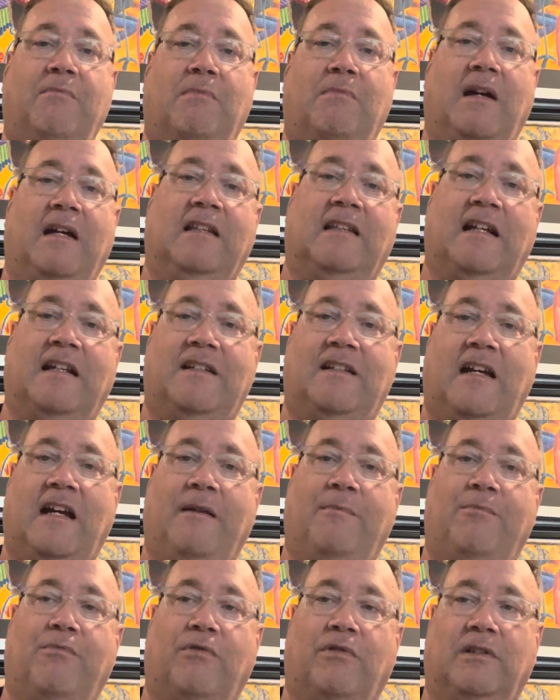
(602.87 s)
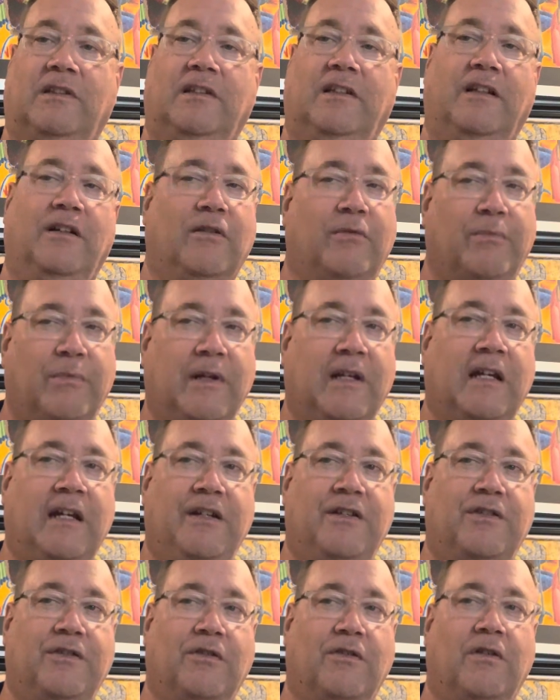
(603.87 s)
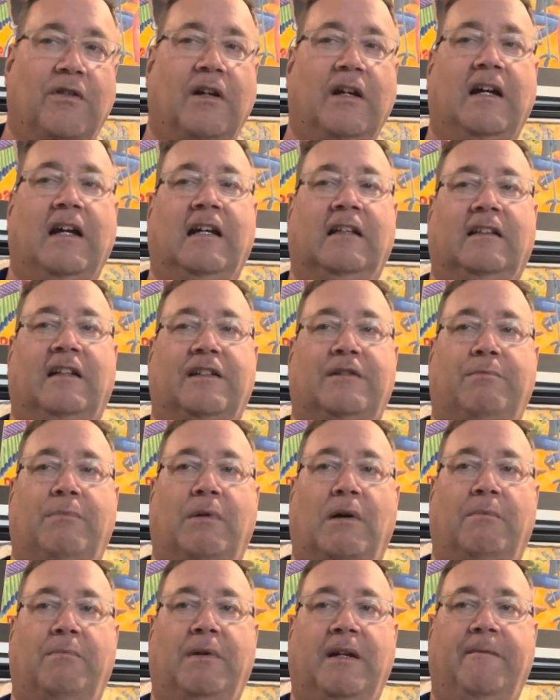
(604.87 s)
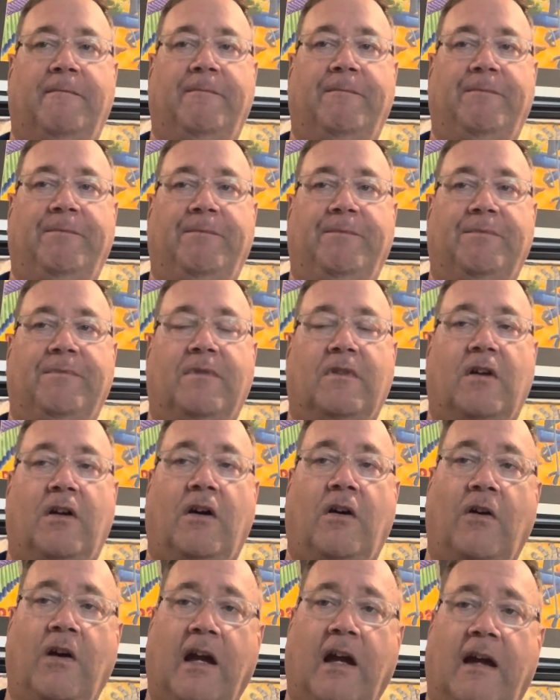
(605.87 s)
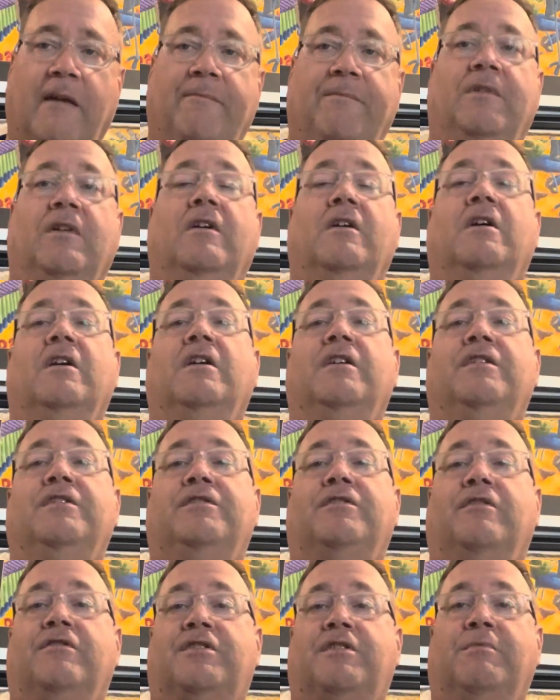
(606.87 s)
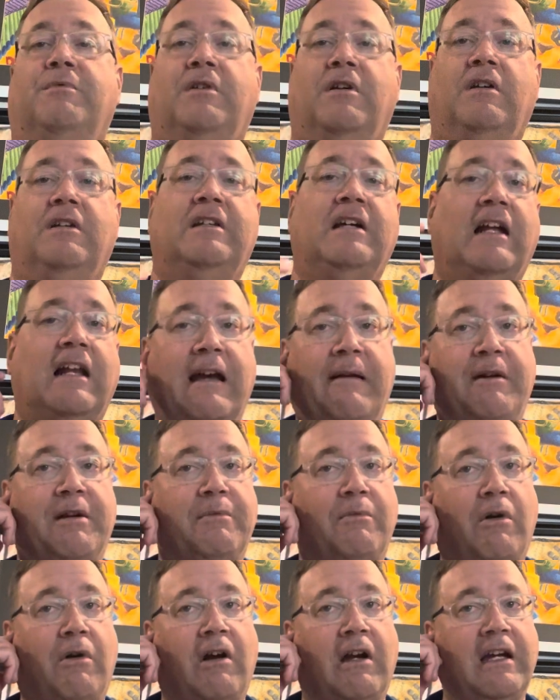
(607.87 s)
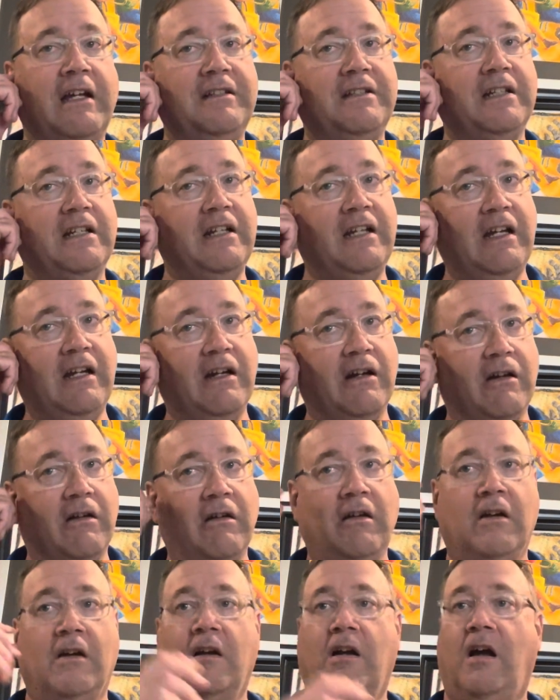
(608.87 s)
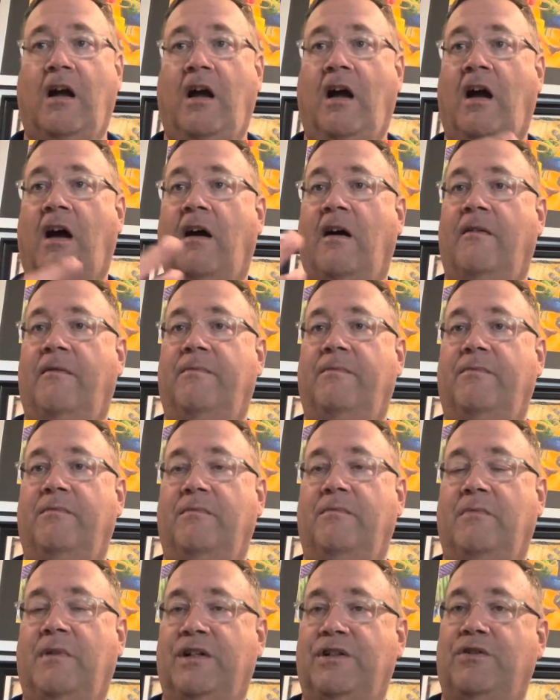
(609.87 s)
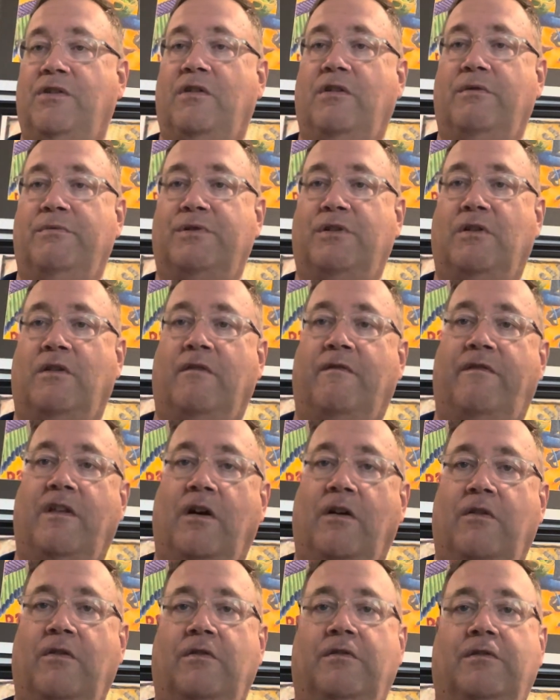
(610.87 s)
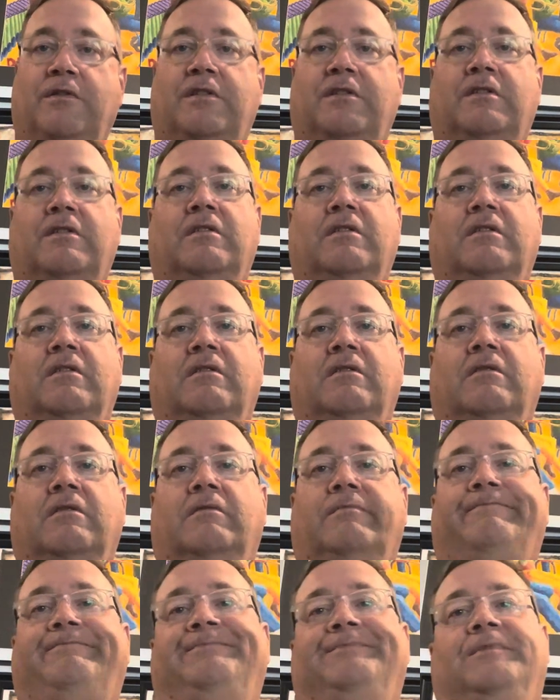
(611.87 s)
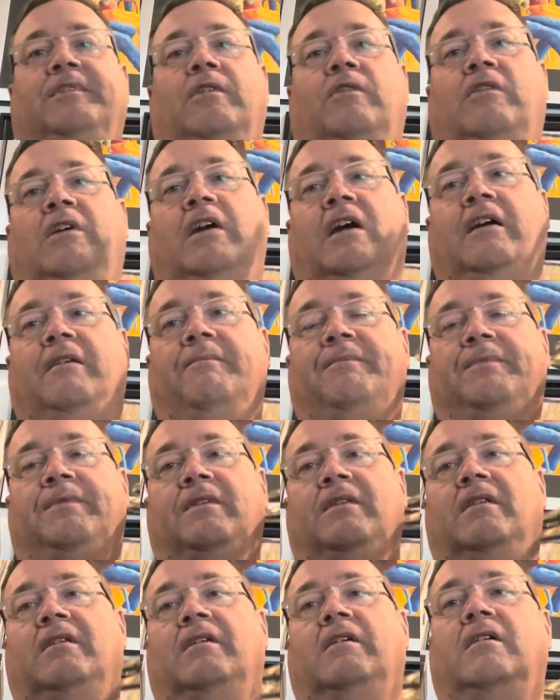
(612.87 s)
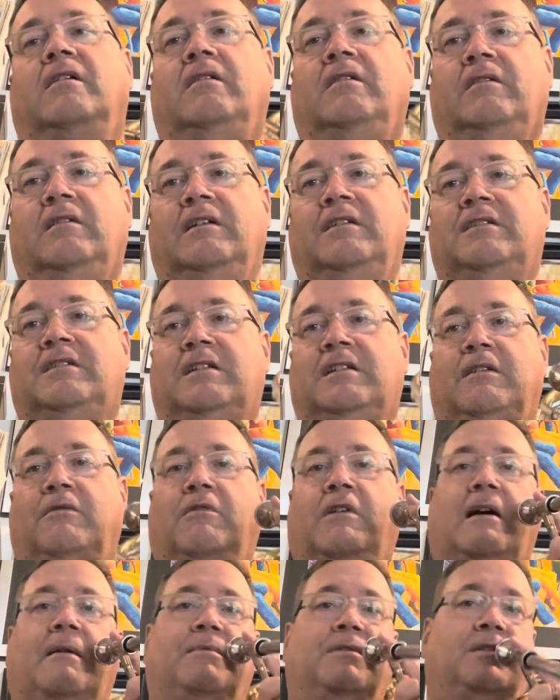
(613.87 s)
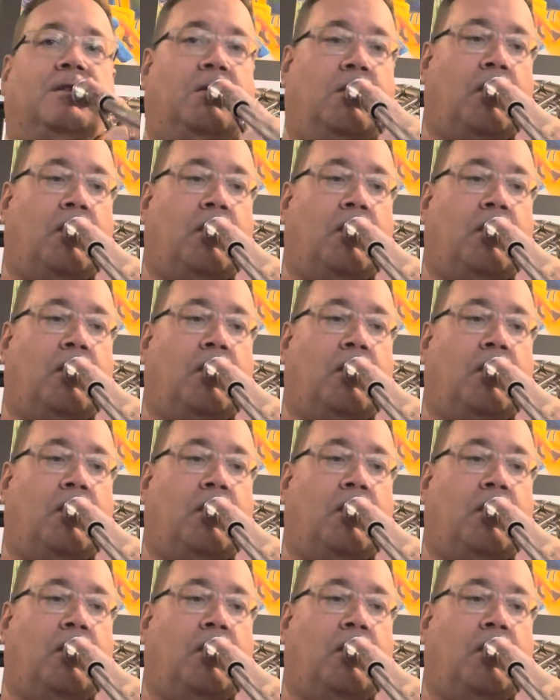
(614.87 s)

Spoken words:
make that taper a little bit easier and less bumpy. Okay, so there's some good dynamic markings in here. Make sure you observe those. Okay, let's see what happens.